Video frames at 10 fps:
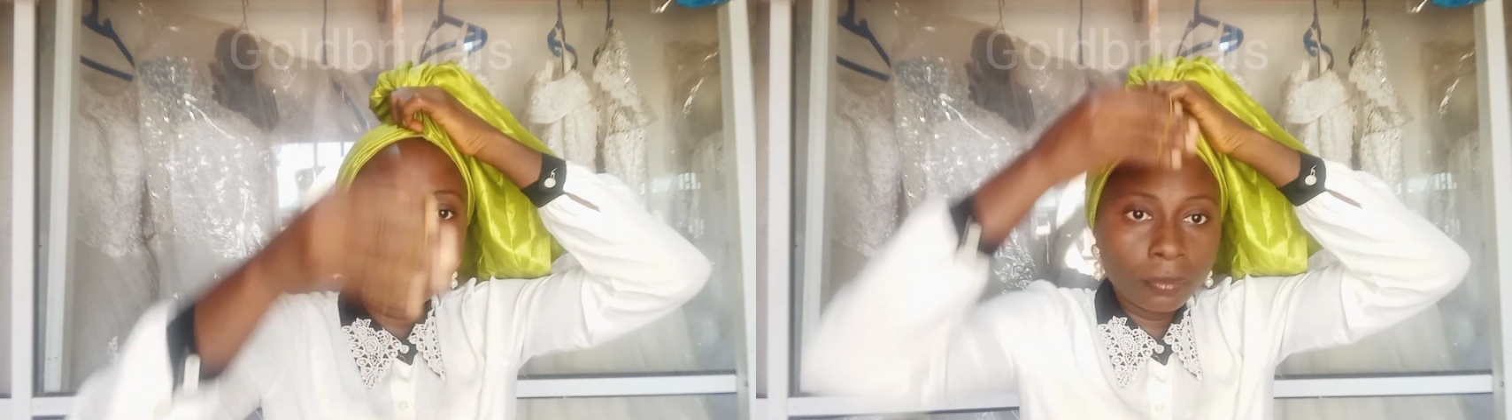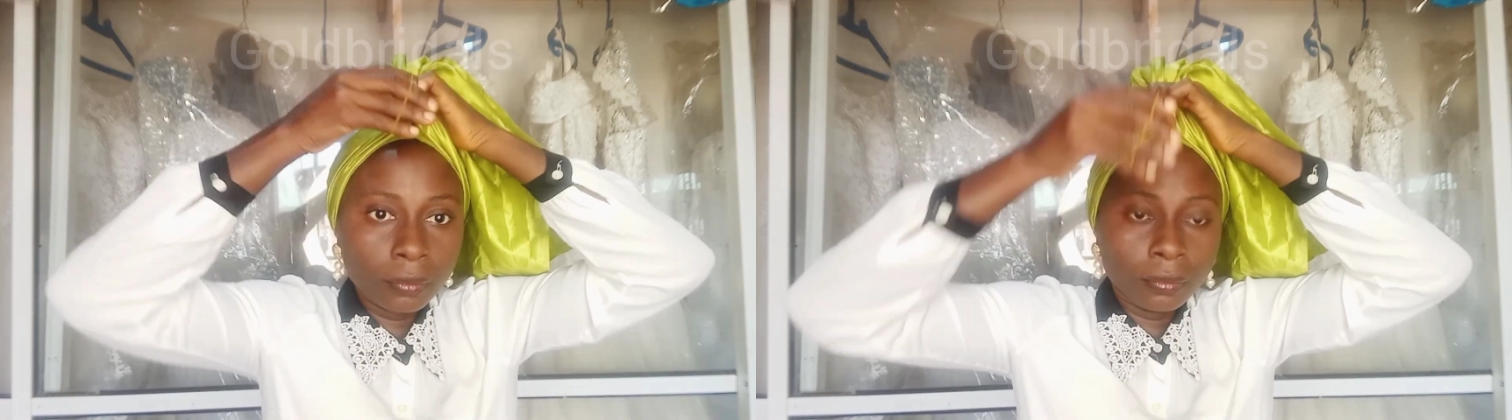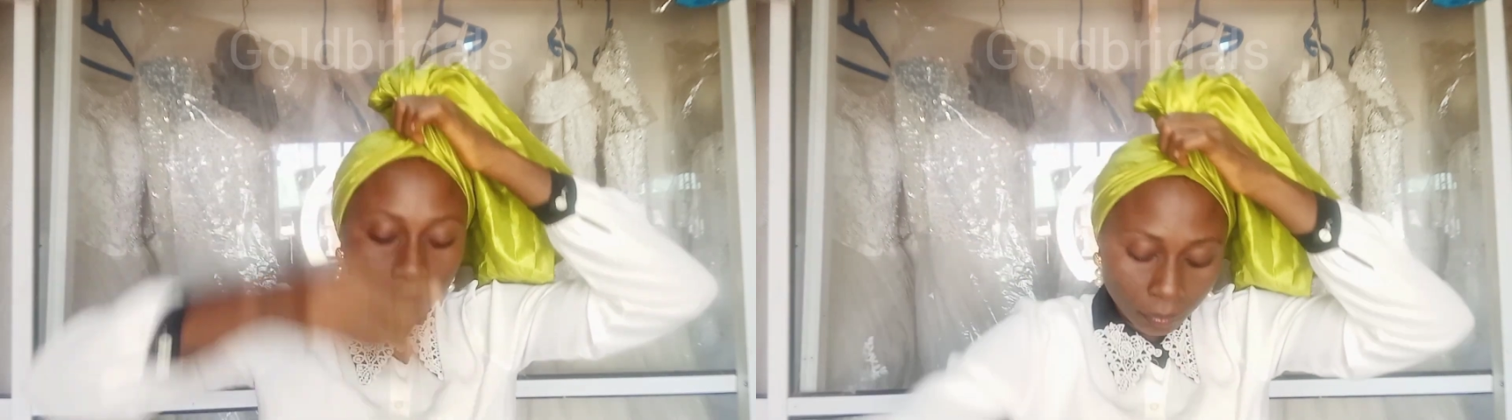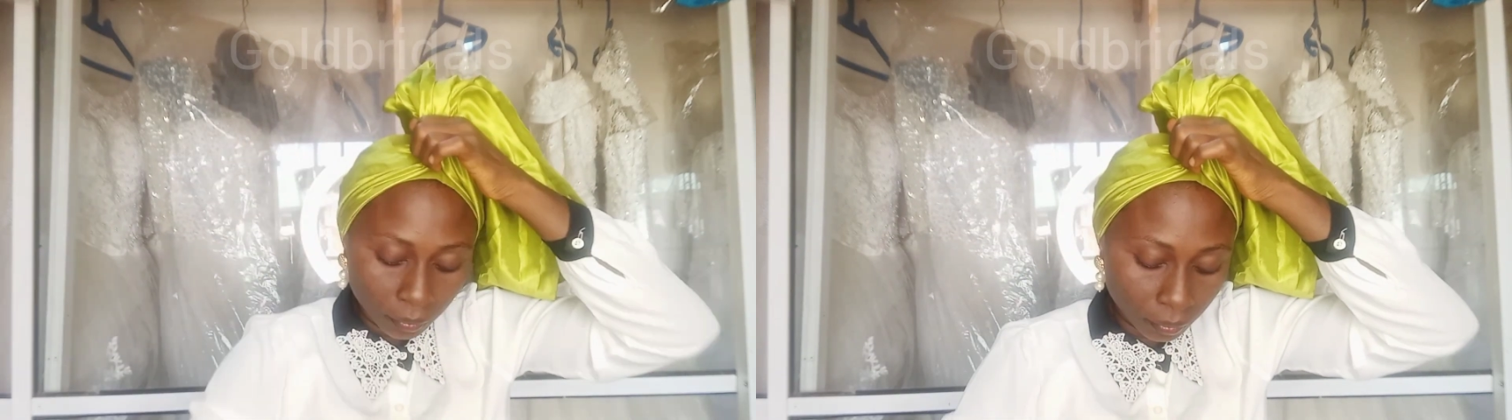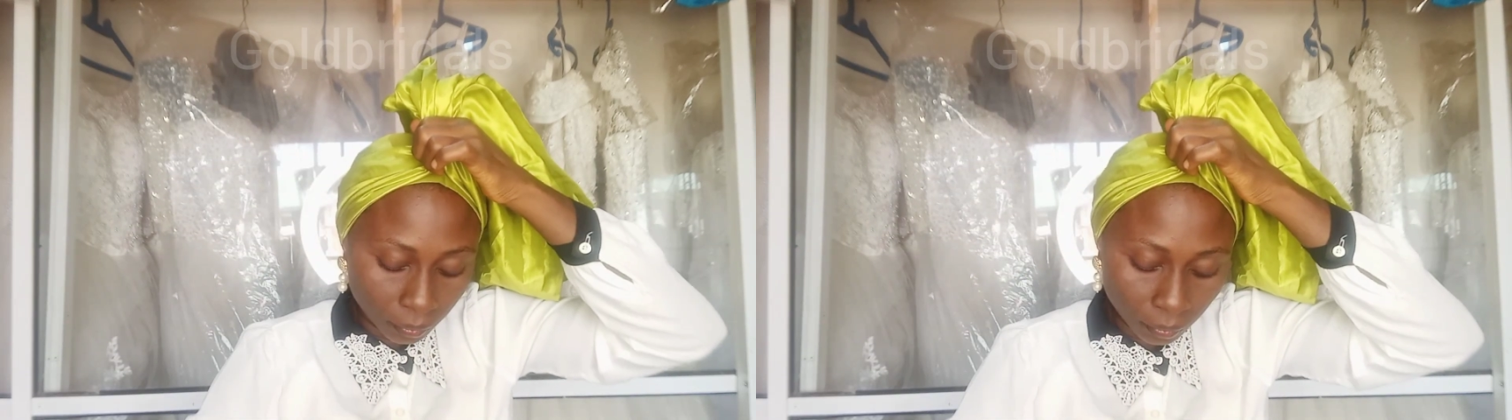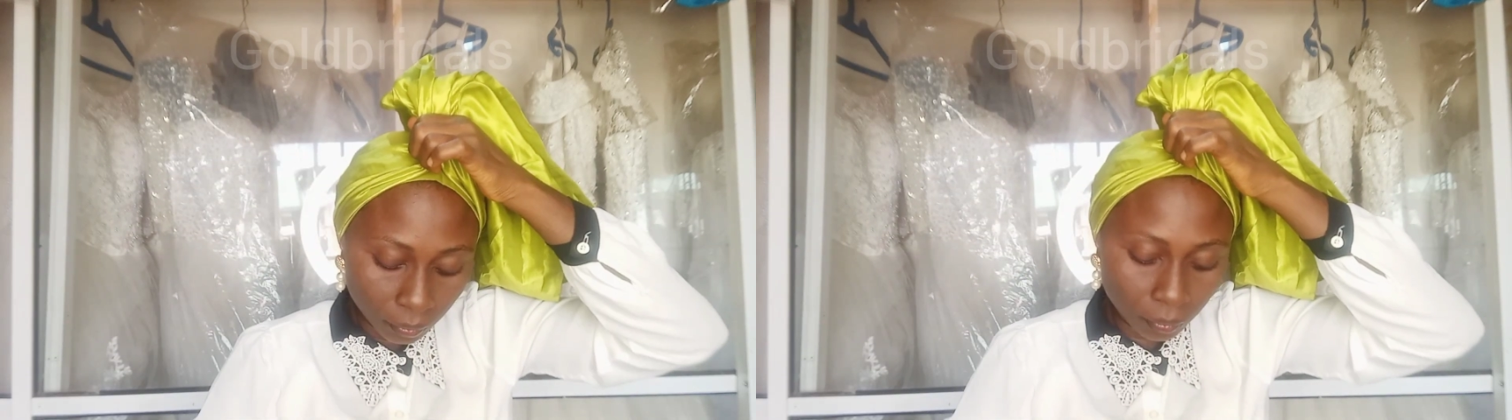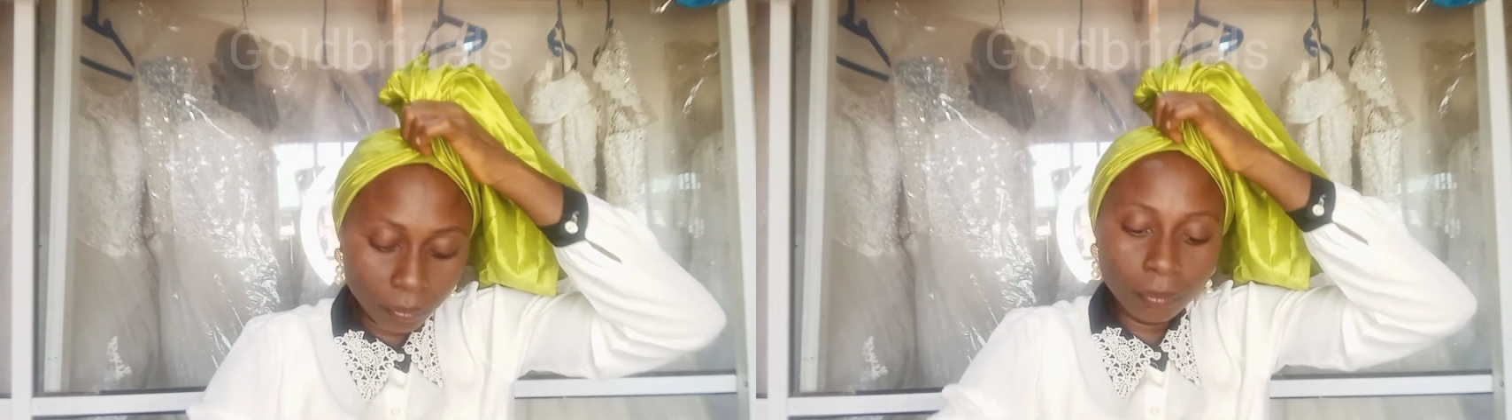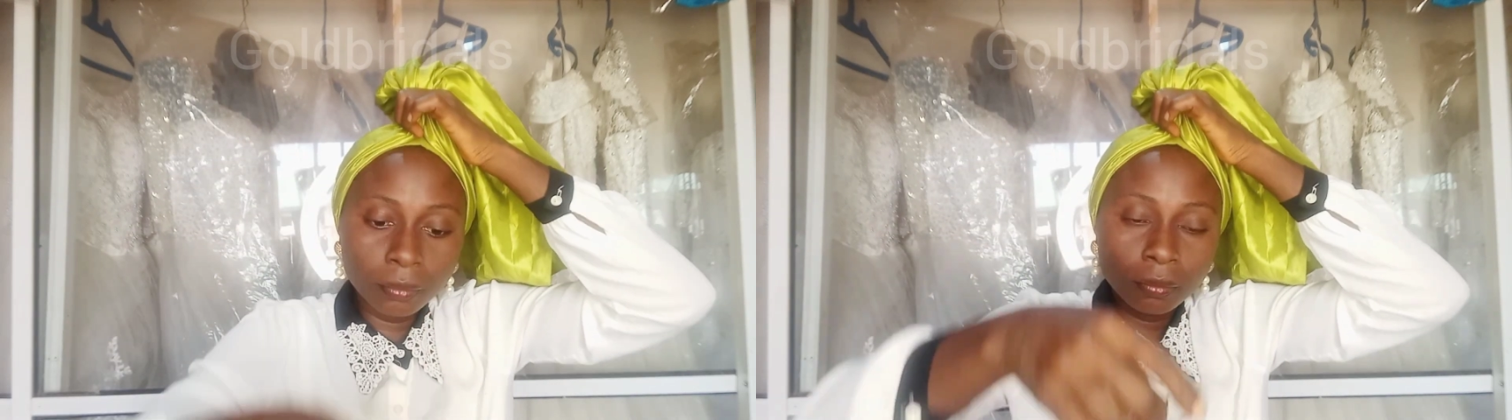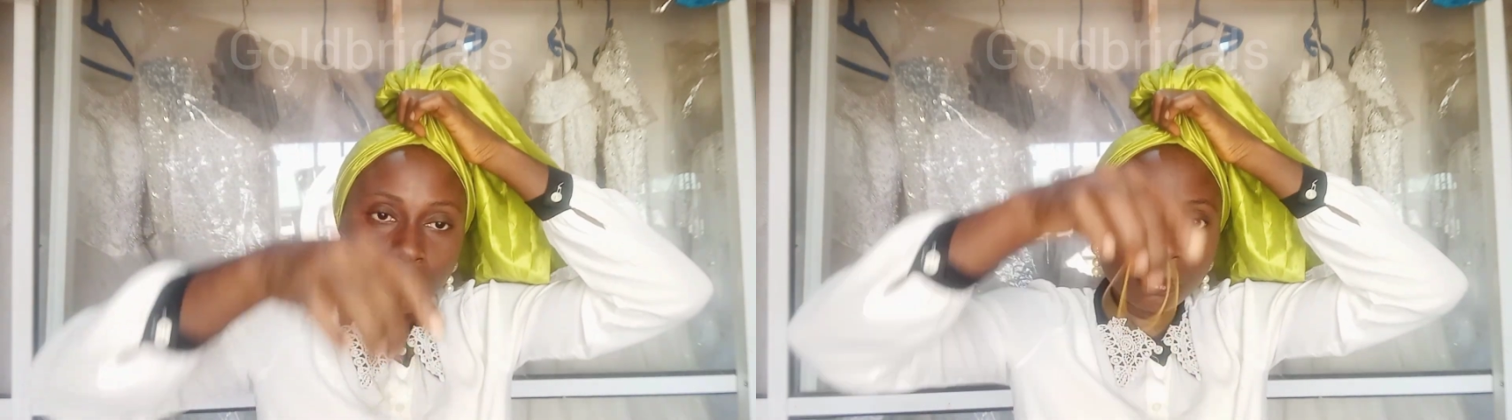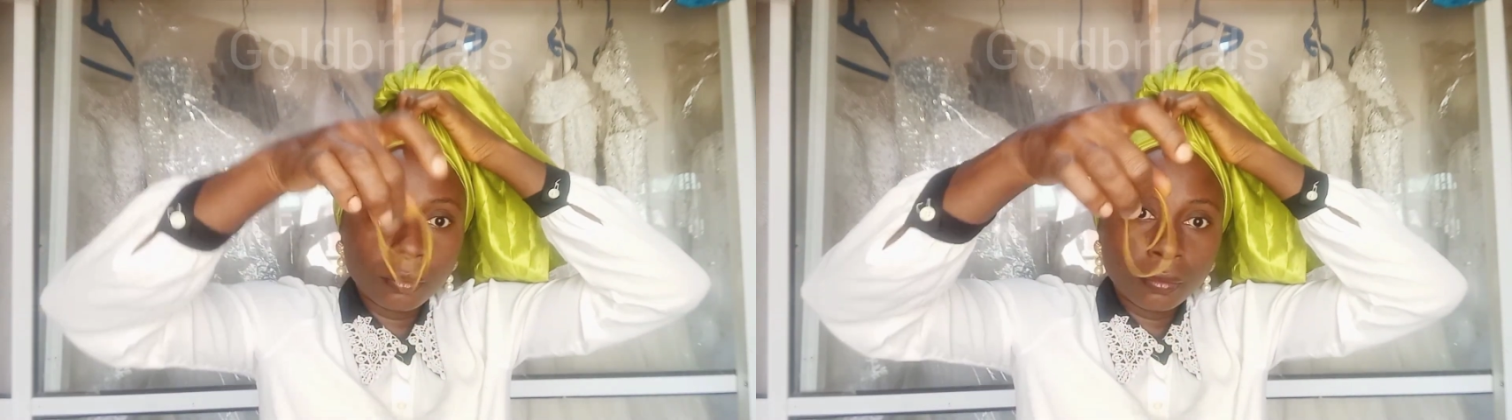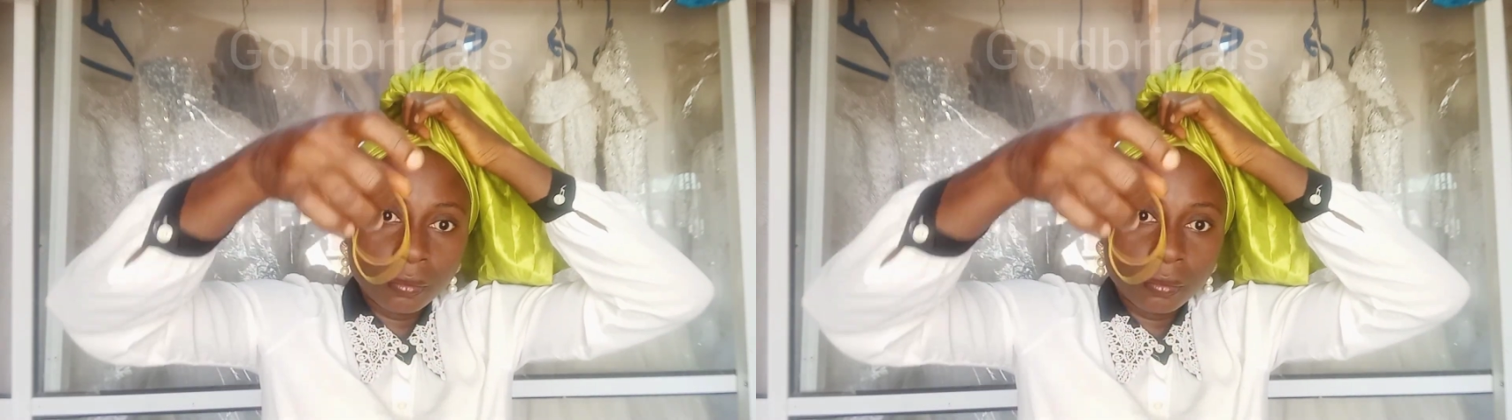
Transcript: The 2 yards I fold it into two